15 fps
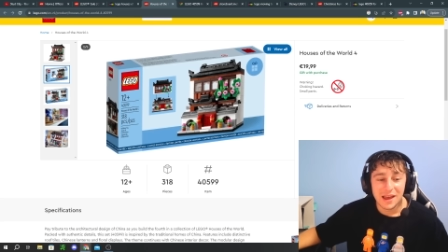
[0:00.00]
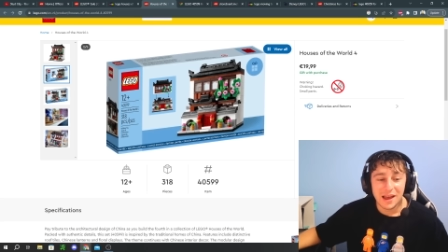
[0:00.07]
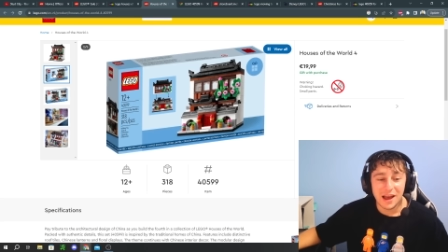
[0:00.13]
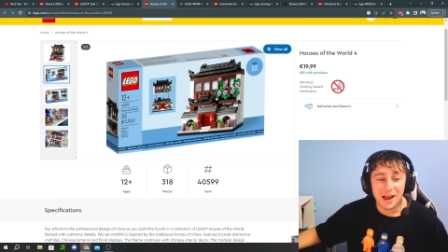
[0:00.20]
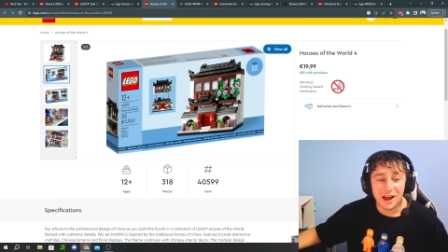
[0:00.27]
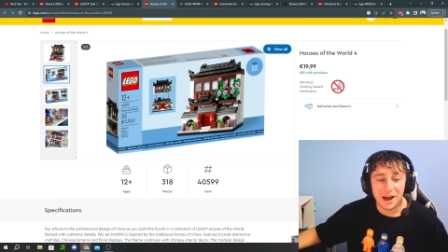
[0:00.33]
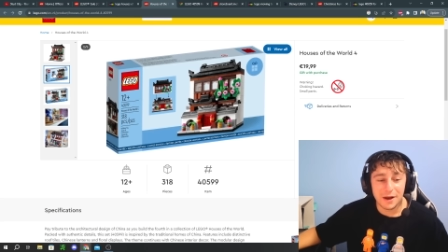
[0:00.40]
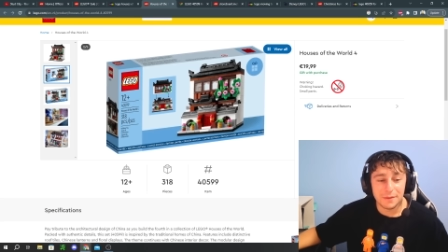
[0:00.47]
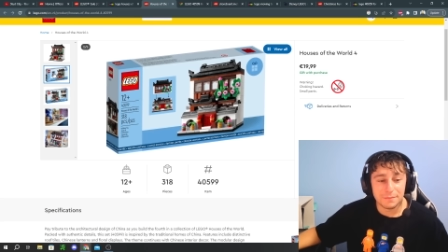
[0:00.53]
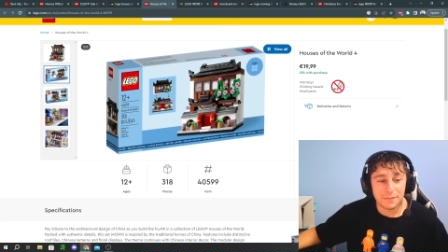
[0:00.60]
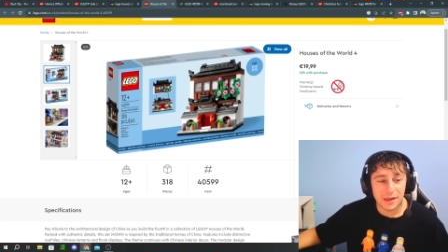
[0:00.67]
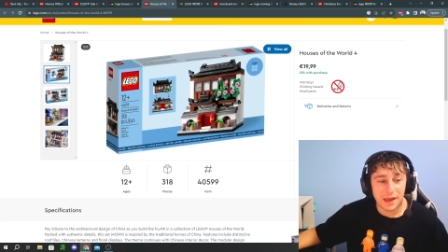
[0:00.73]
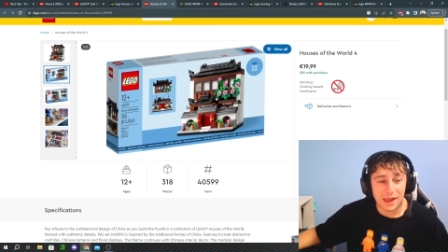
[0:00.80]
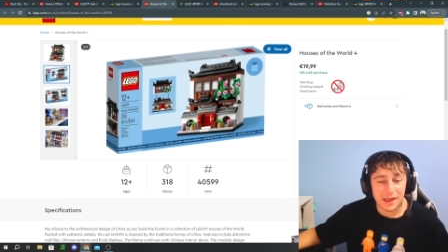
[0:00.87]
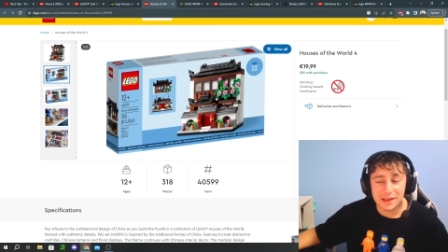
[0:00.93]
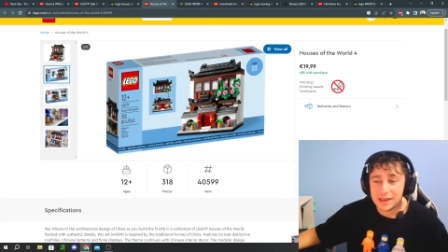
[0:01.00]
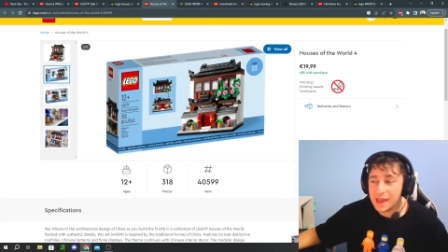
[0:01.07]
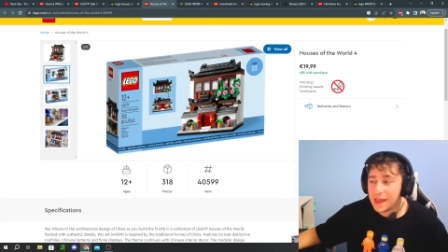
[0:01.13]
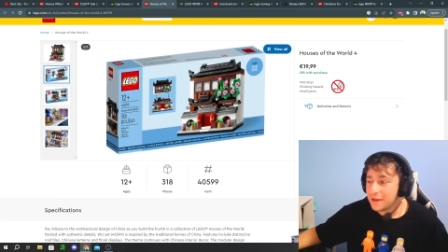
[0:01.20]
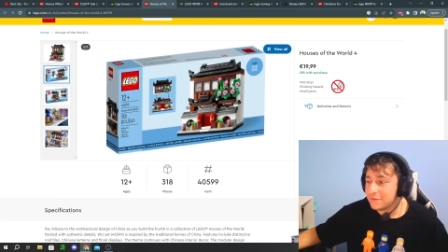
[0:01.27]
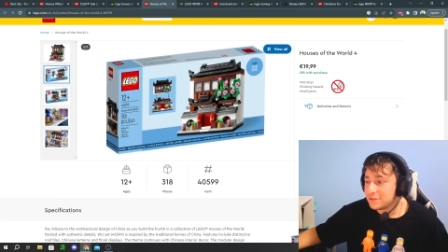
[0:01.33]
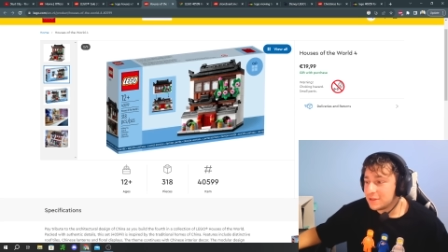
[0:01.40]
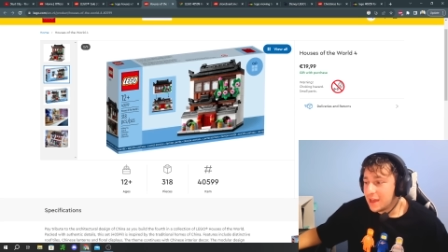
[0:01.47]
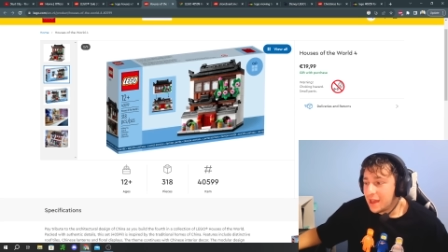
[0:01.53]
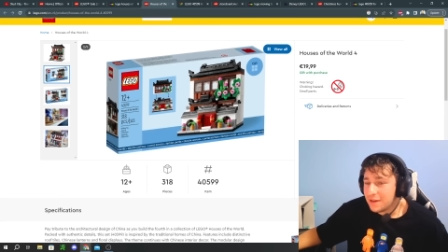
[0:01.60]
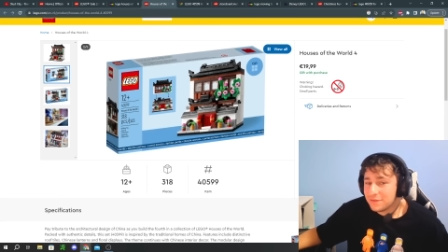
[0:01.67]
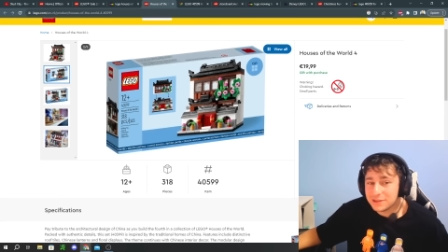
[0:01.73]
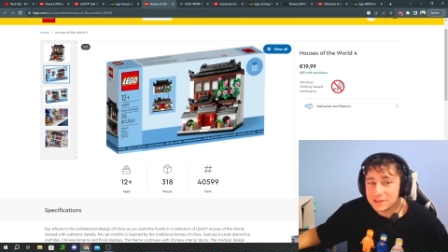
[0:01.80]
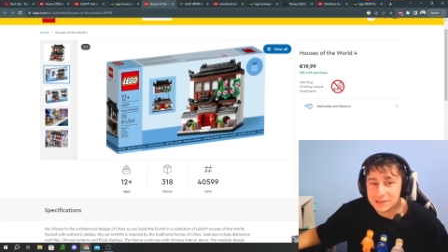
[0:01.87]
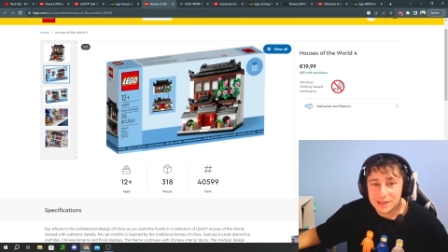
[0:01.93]
Um, I have to
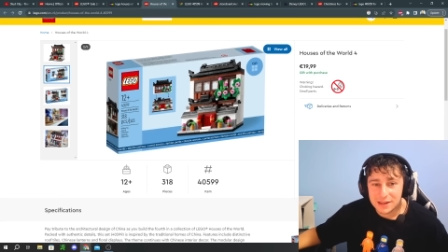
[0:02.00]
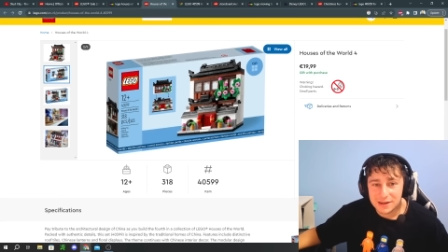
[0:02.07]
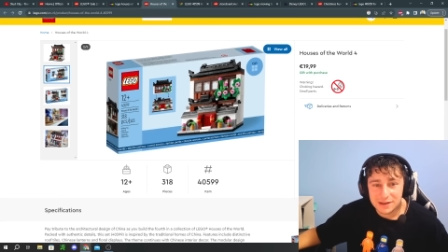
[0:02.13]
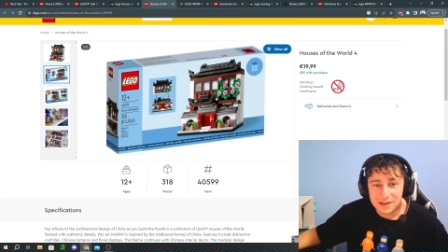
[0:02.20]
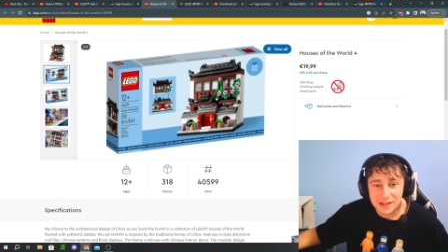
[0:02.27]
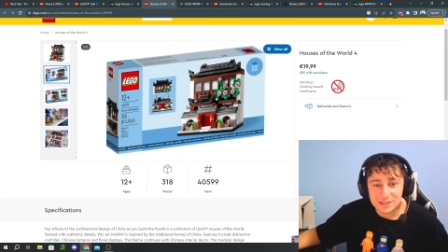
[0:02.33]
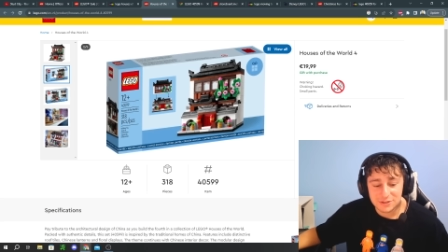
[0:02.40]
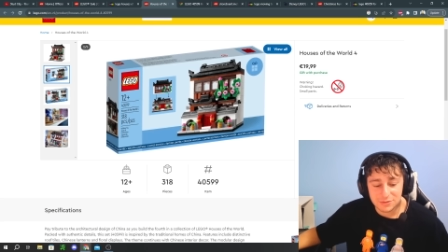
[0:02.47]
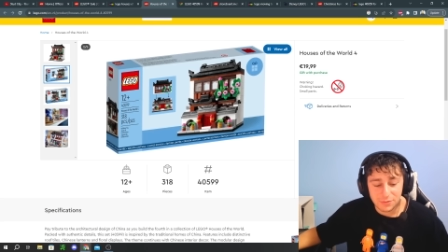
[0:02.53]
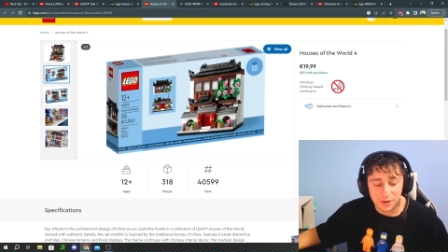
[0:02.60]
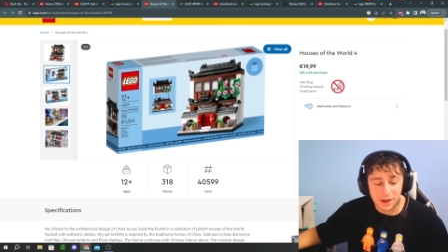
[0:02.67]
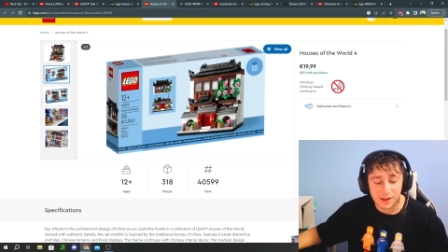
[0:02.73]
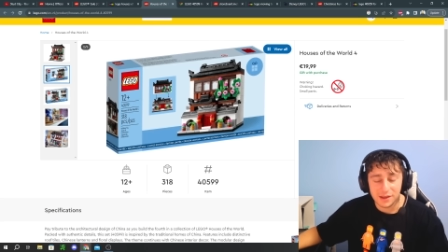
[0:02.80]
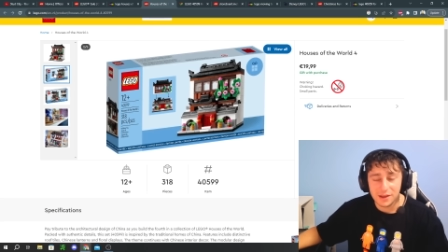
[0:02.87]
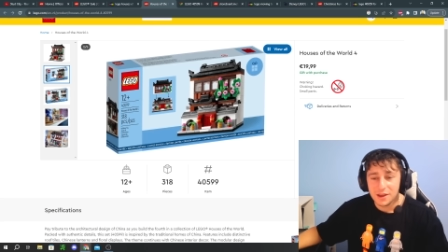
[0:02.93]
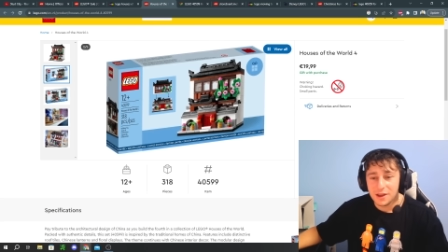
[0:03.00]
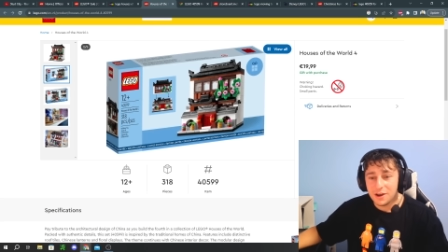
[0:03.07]
have it, and that's why